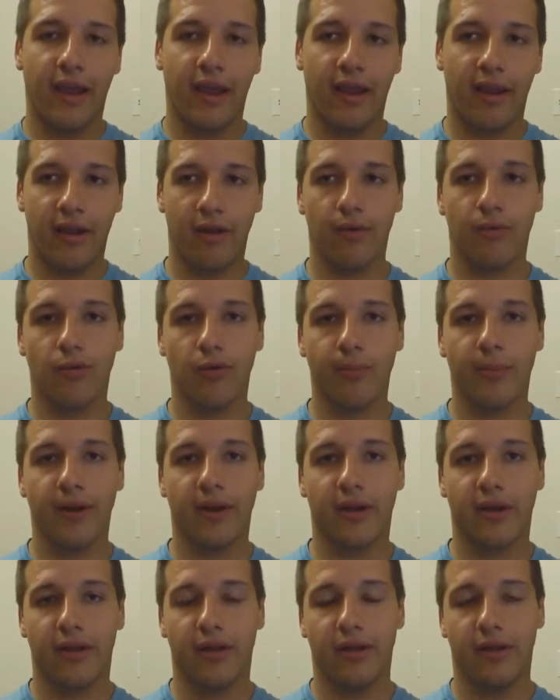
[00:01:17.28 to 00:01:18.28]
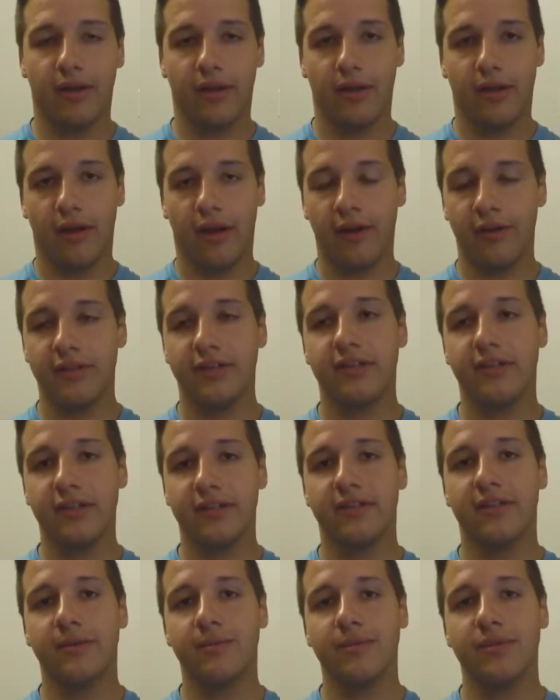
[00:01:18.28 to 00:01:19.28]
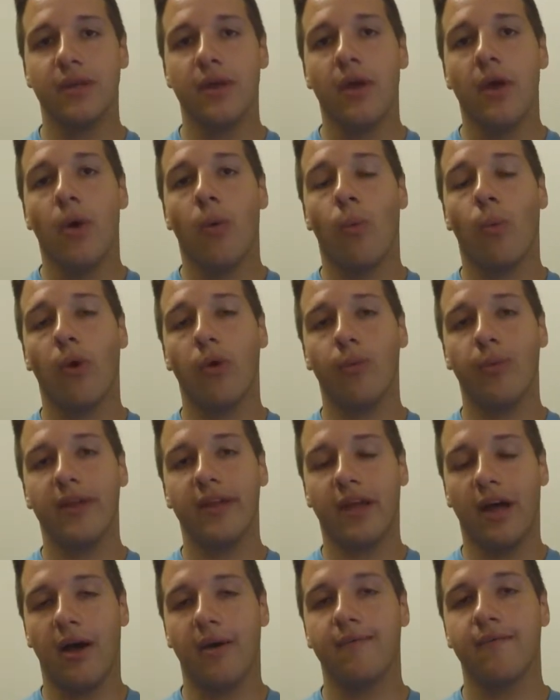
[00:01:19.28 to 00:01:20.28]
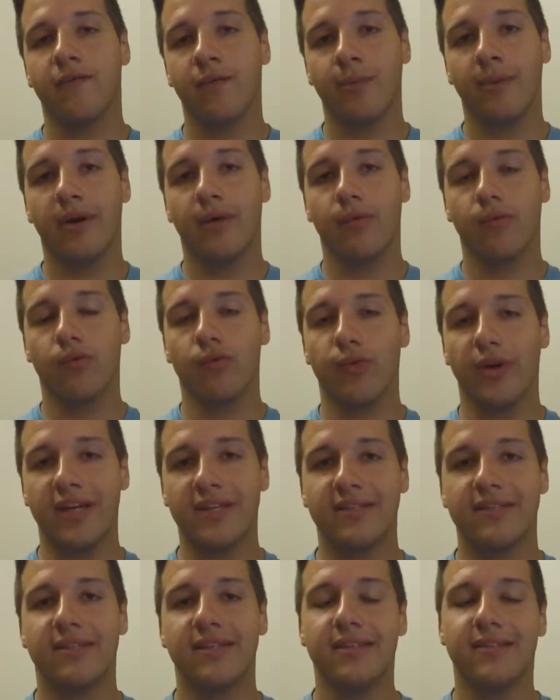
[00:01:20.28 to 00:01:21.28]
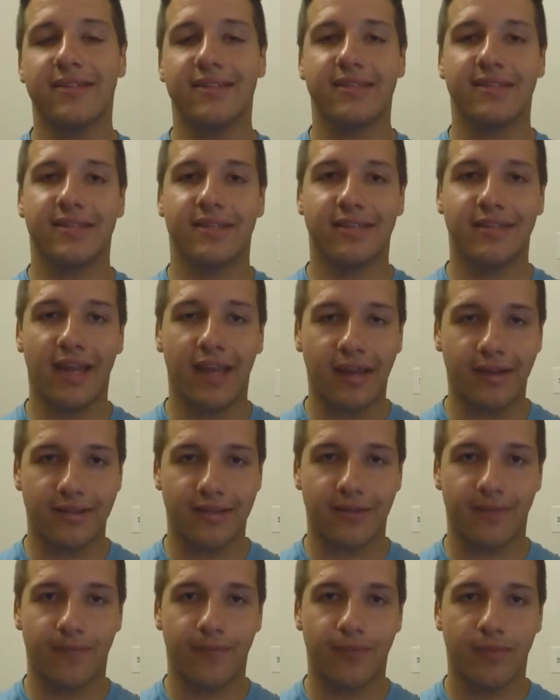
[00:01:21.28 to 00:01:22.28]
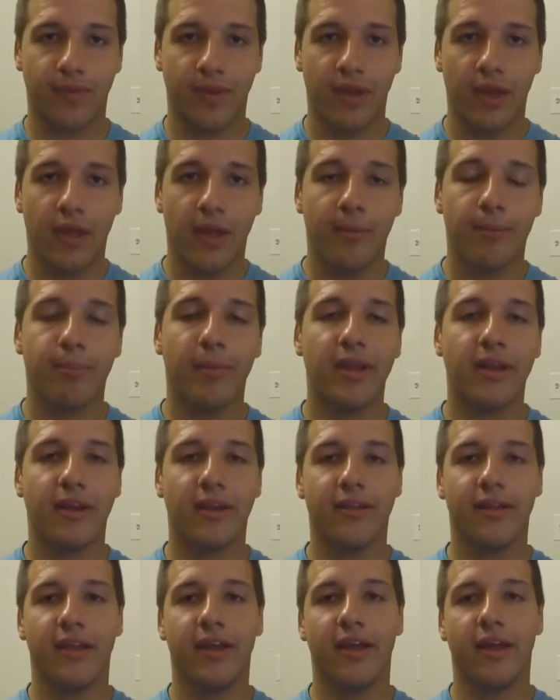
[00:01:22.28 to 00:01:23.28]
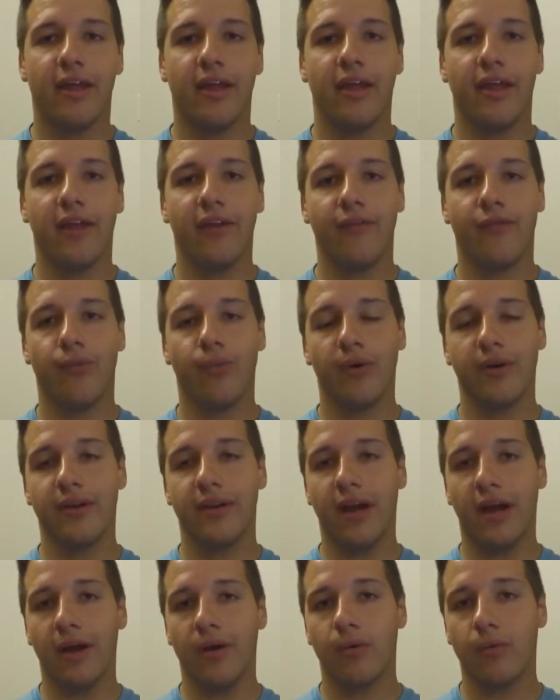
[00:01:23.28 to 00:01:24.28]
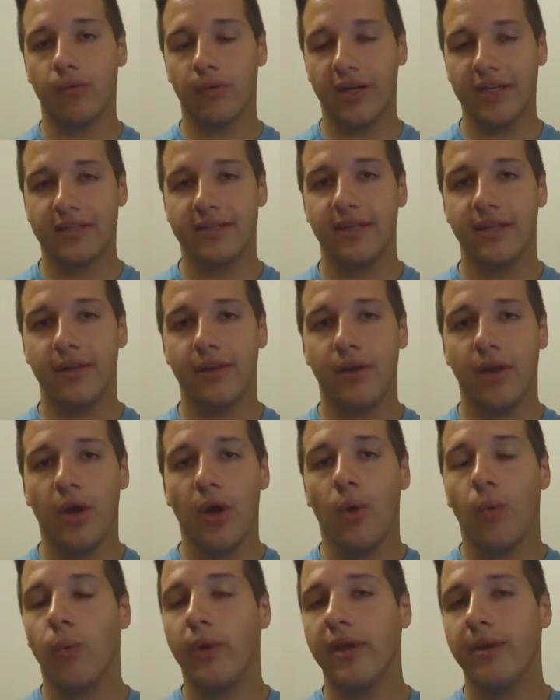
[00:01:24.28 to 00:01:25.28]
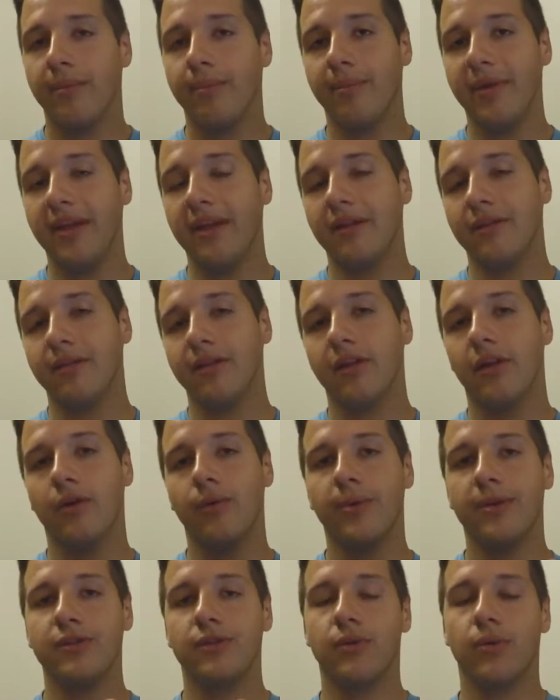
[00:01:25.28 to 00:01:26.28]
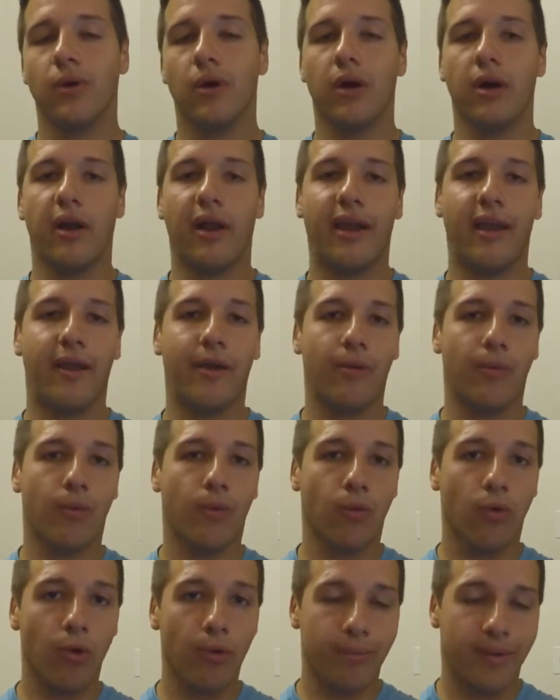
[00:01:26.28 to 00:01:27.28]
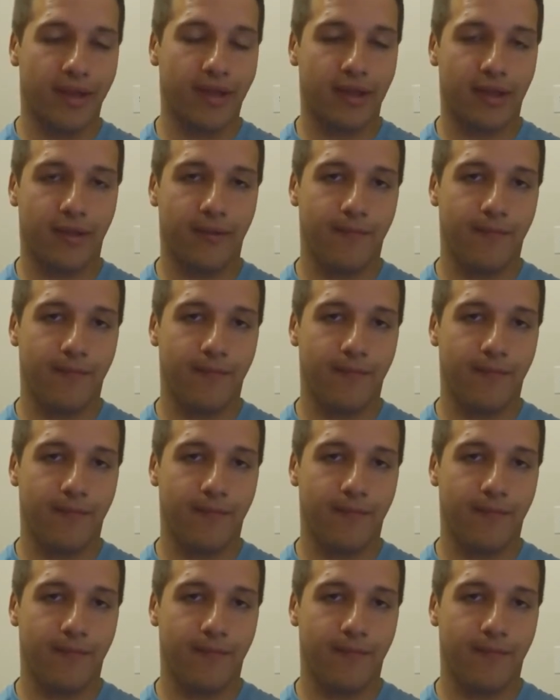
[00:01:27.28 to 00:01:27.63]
anaerobic energy systems when we come from a rested state. Meaning that if we're not rested, we immediately go into our aerobic